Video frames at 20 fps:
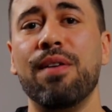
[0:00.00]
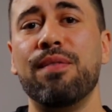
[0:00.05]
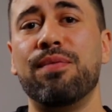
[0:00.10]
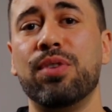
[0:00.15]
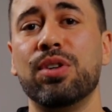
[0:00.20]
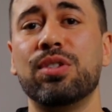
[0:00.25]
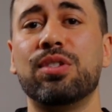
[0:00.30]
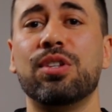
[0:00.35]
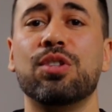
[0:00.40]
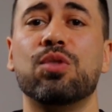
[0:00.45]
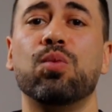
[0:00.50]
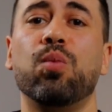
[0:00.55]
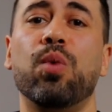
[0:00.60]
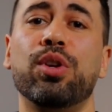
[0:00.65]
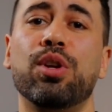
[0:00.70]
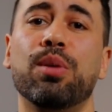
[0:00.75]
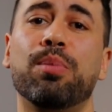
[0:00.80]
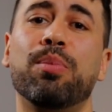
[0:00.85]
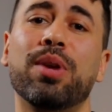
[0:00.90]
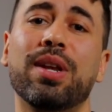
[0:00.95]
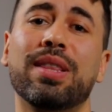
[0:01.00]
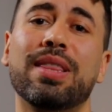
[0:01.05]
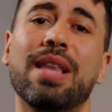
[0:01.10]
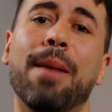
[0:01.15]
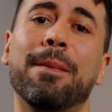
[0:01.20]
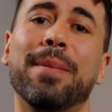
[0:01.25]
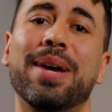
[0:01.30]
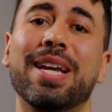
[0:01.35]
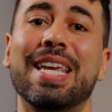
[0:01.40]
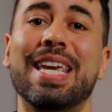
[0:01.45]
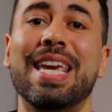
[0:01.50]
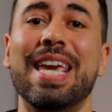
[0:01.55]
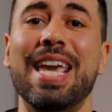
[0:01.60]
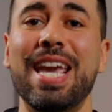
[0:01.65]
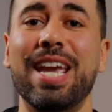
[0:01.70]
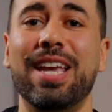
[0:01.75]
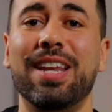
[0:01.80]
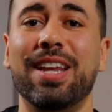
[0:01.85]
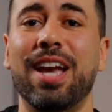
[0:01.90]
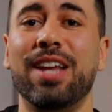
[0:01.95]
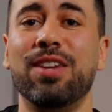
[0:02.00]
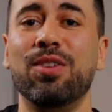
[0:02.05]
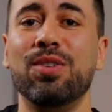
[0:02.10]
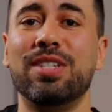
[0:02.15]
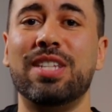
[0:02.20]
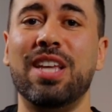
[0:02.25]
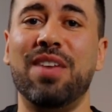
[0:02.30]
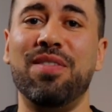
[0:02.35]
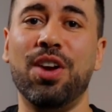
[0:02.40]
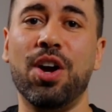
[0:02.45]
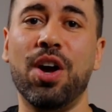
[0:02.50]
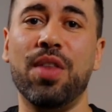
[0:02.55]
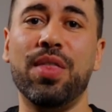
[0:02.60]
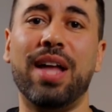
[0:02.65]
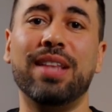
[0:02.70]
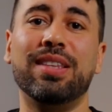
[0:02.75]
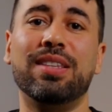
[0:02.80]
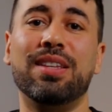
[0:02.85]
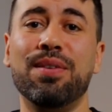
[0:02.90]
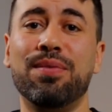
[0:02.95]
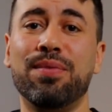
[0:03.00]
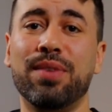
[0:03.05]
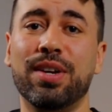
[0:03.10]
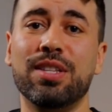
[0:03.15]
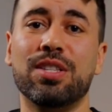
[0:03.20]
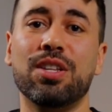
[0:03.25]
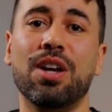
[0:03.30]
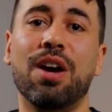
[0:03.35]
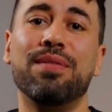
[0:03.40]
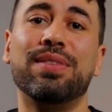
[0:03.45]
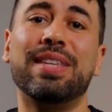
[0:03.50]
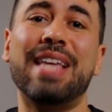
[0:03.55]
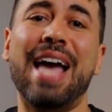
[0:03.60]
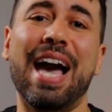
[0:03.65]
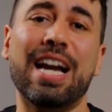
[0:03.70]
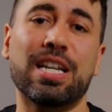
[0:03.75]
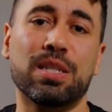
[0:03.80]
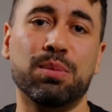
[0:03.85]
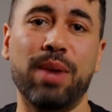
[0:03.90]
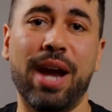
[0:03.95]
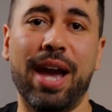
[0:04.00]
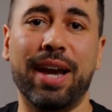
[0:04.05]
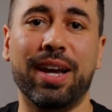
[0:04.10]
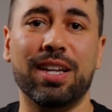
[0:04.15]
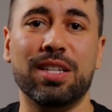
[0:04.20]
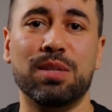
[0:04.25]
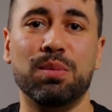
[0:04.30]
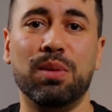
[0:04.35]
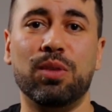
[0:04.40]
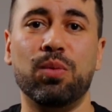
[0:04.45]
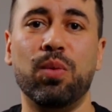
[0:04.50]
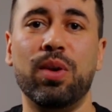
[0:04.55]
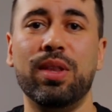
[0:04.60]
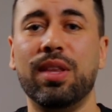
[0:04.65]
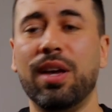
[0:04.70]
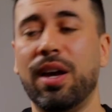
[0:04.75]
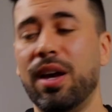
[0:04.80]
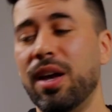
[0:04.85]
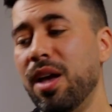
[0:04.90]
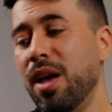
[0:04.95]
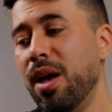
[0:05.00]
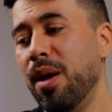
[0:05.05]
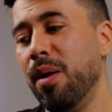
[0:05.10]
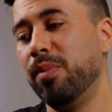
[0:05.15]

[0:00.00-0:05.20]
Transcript: versus when you're putting that money in and you're saving on that difference of tax brackets between the